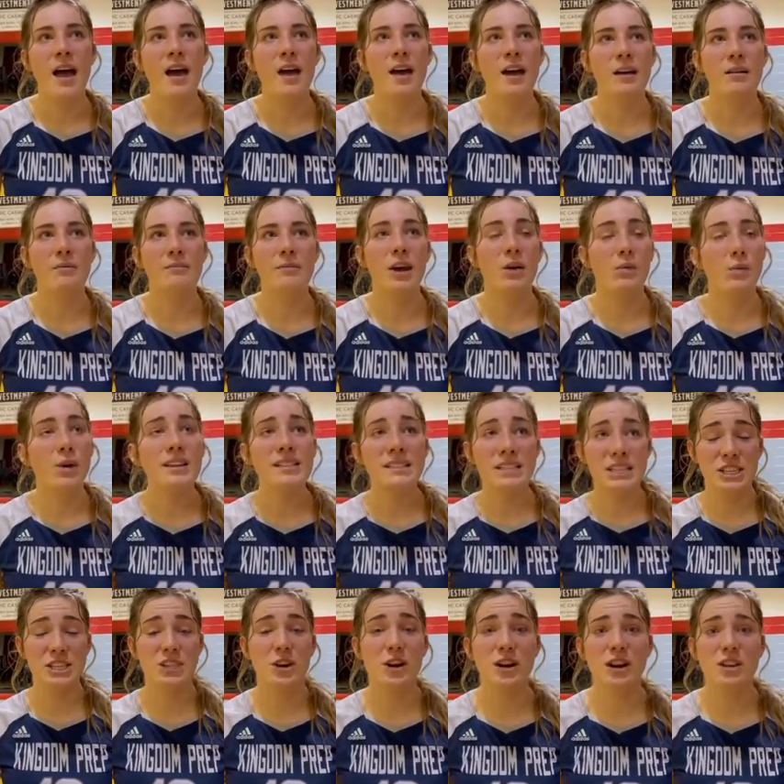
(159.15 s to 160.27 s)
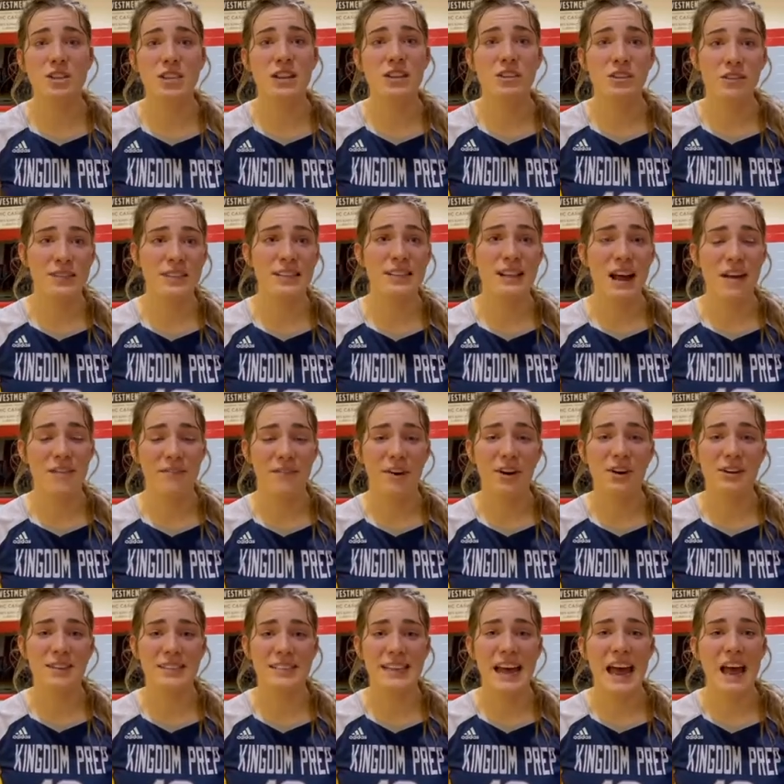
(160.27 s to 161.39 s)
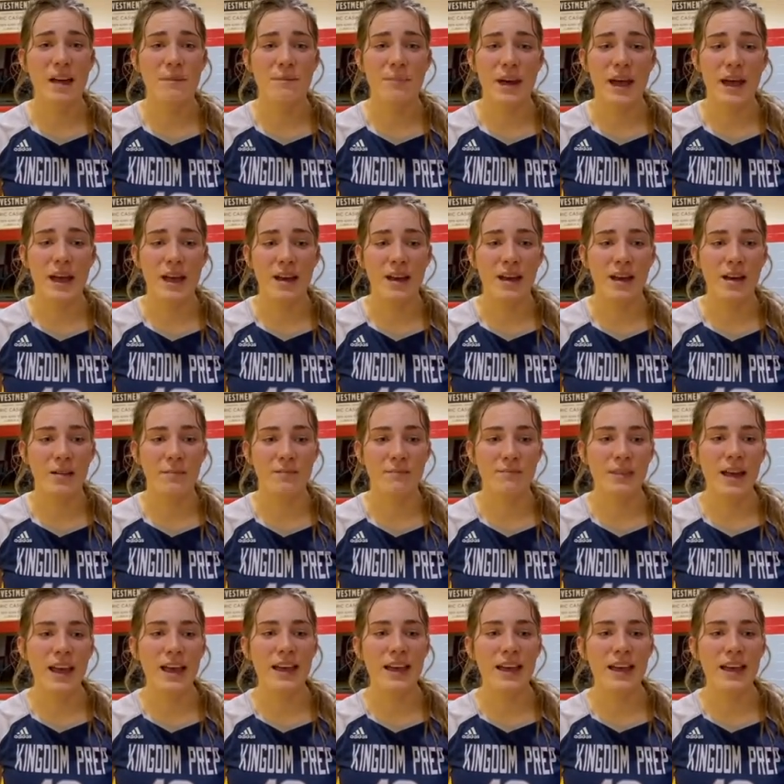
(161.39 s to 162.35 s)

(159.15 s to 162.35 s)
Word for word: um, it was discouraging losing that first set but um,